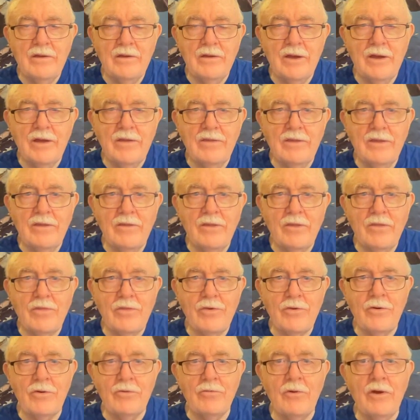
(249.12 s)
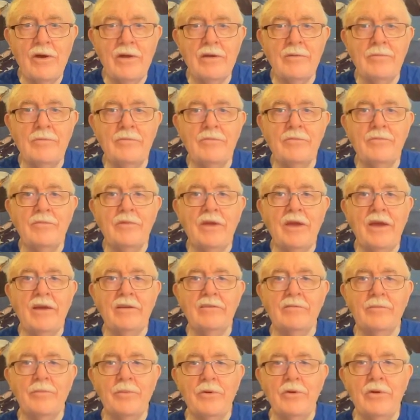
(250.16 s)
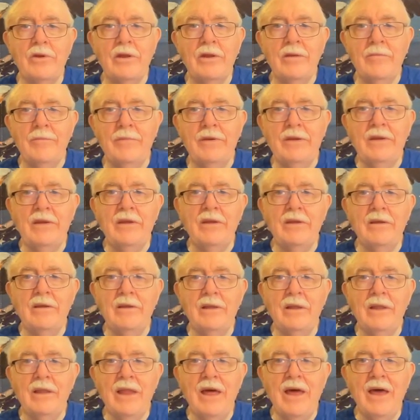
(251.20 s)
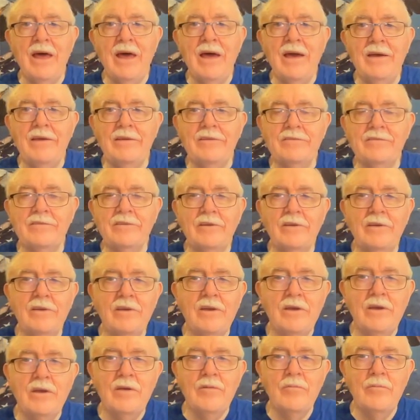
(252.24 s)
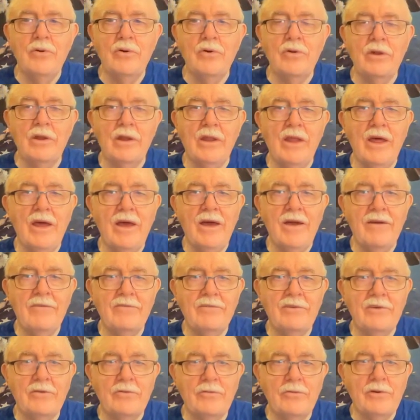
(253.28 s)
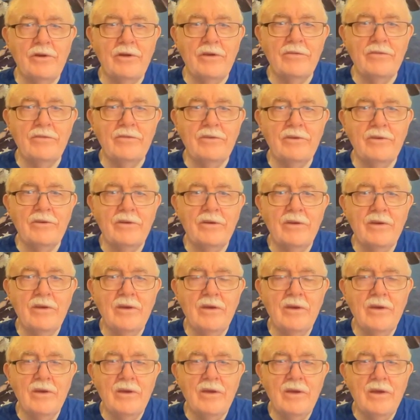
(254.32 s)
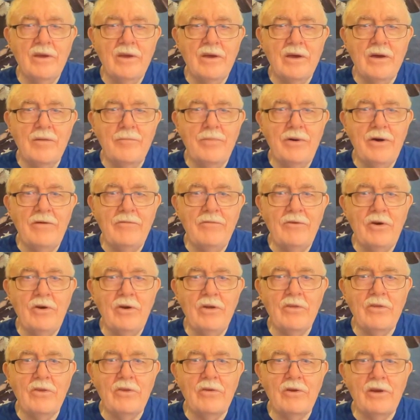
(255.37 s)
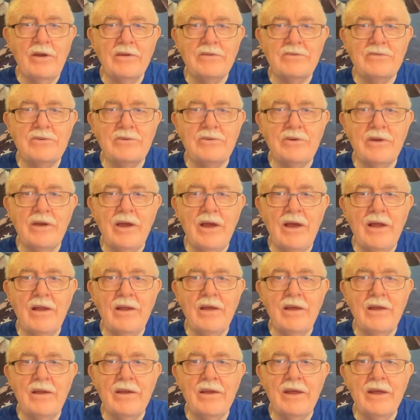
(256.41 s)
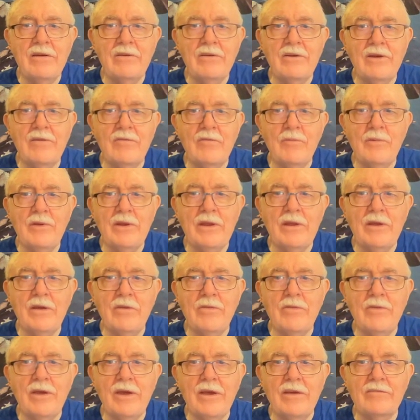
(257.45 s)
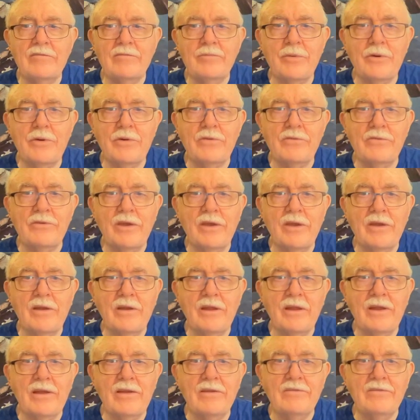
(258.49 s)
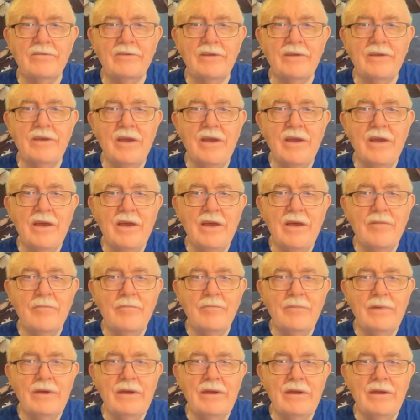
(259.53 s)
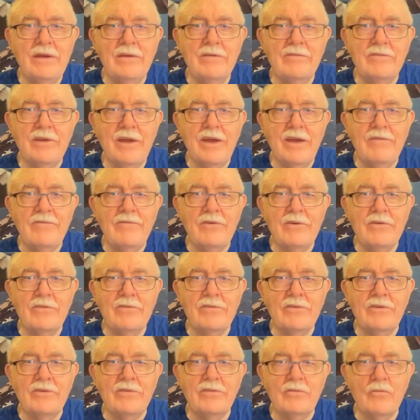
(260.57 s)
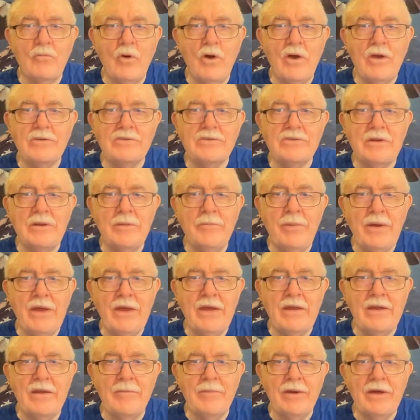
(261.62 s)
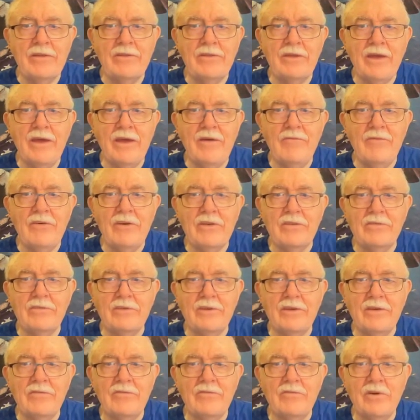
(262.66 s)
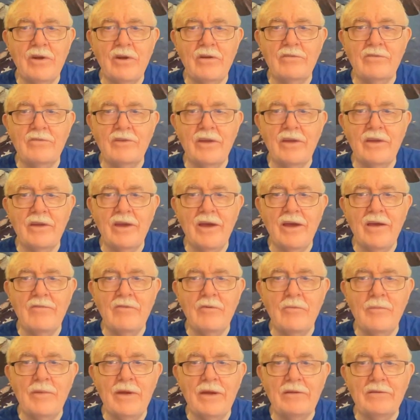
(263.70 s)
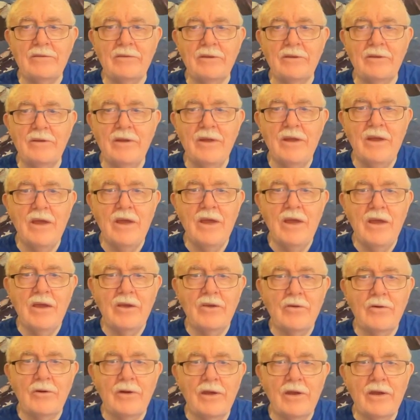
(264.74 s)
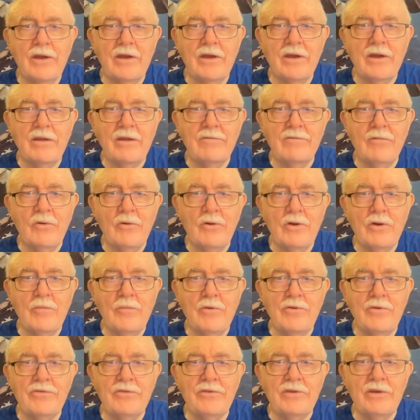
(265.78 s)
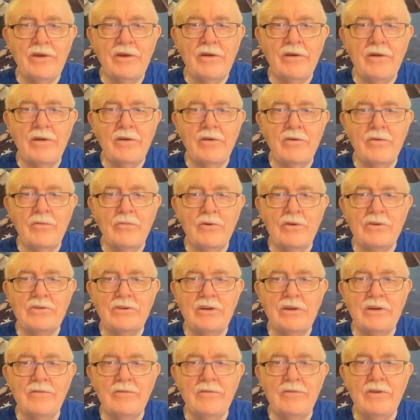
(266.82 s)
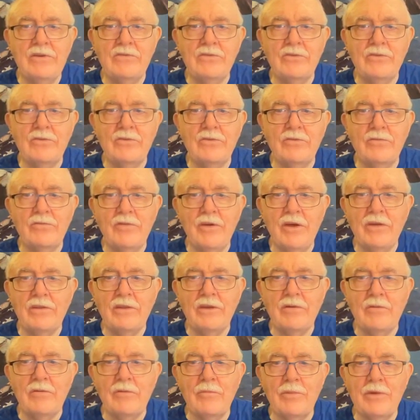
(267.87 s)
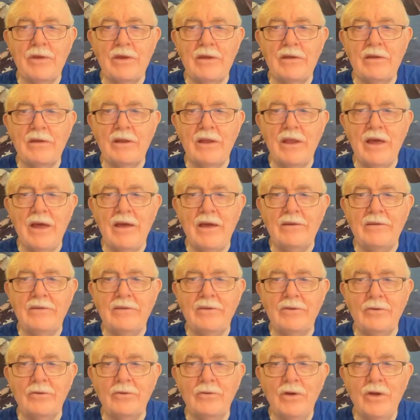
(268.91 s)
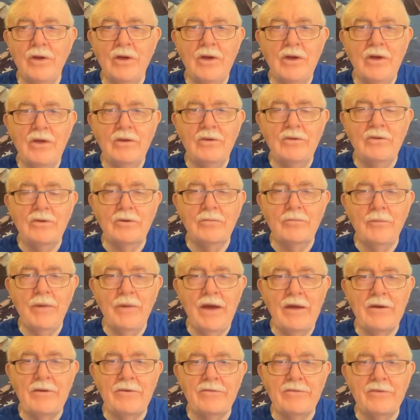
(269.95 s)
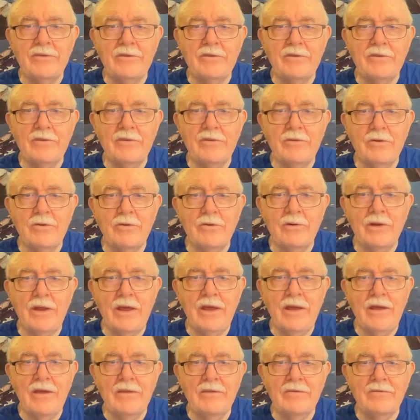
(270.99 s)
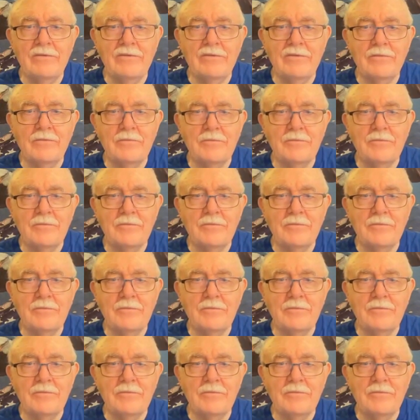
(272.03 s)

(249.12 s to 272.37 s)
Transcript: And then the third item, expert and media lies put lives at risk. Above all, the grand jury highlighted how government health experts and legacy media's efforts to squash debate about the efficacy of drugs like ivermectin created an avoidable scenario in which individuals who felt they were being lied to took matters into their own hands.